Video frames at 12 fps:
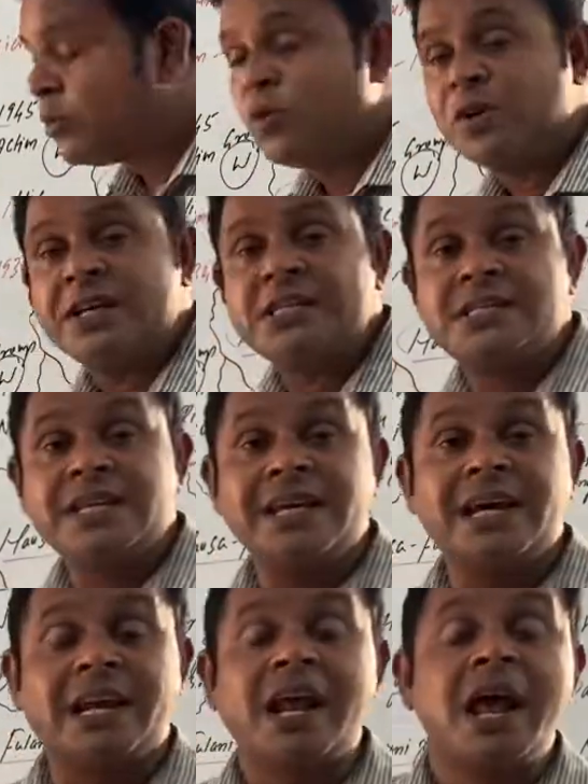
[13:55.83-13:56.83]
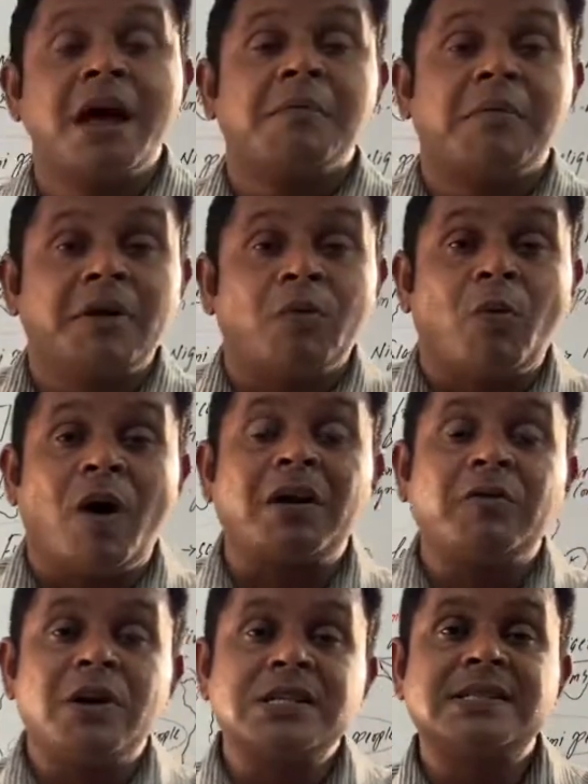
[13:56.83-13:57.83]
noticed here. But
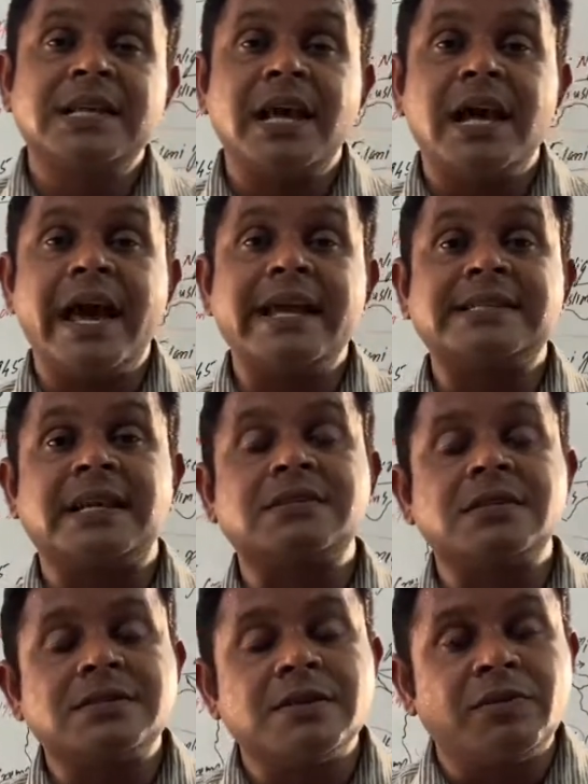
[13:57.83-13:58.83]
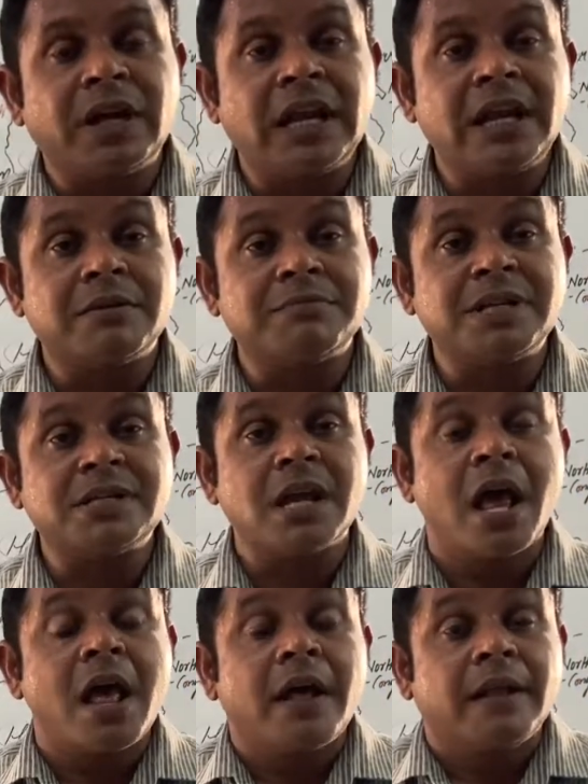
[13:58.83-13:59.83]
what was a success over here means,
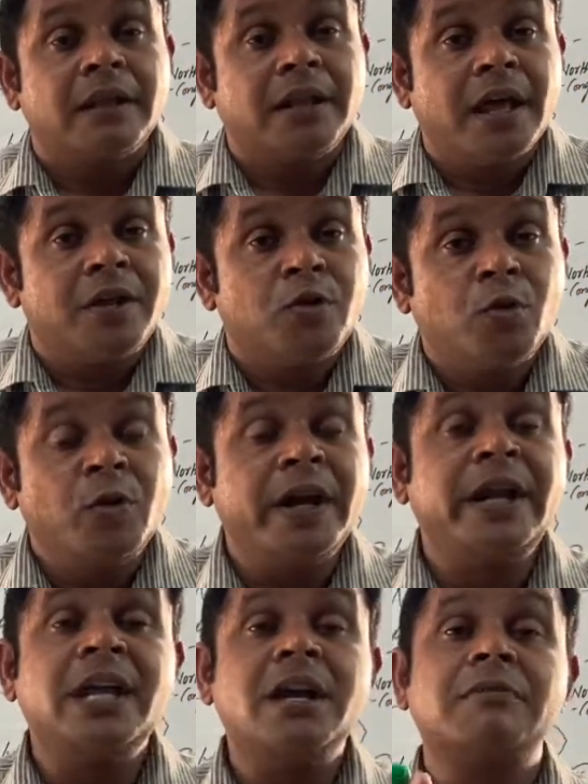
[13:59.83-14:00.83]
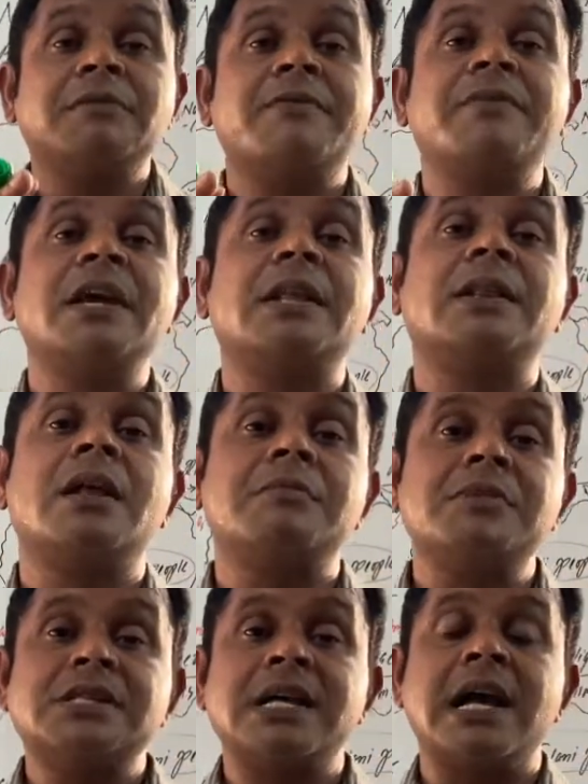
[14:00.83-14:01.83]
the unity of the
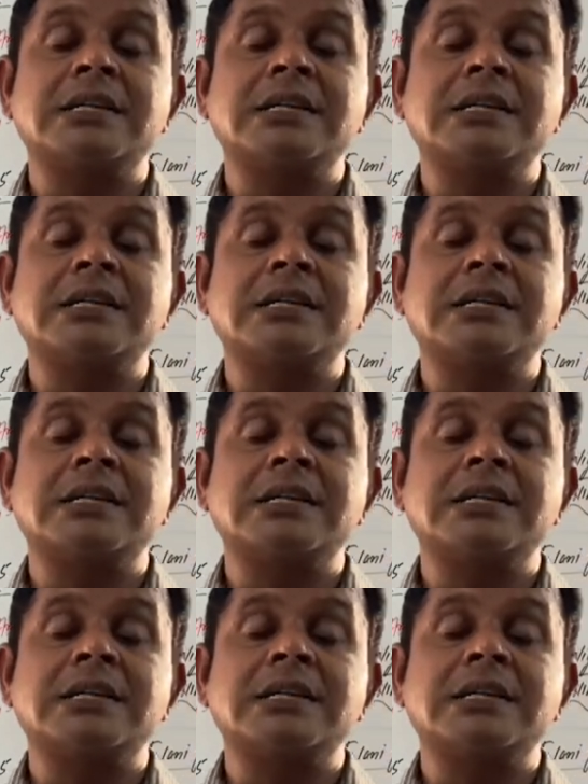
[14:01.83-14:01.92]
Vietnamese has